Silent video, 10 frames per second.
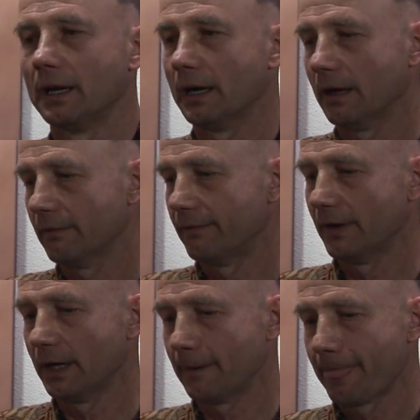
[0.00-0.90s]

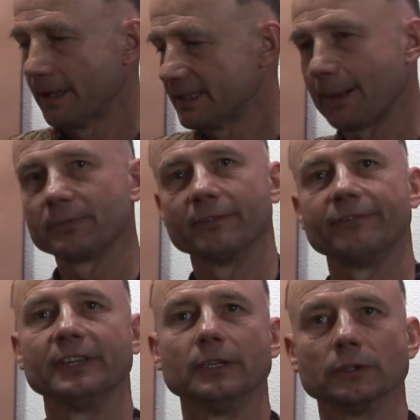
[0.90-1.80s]
of depth of
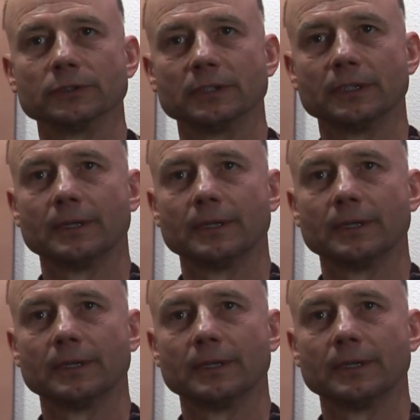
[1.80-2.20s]
field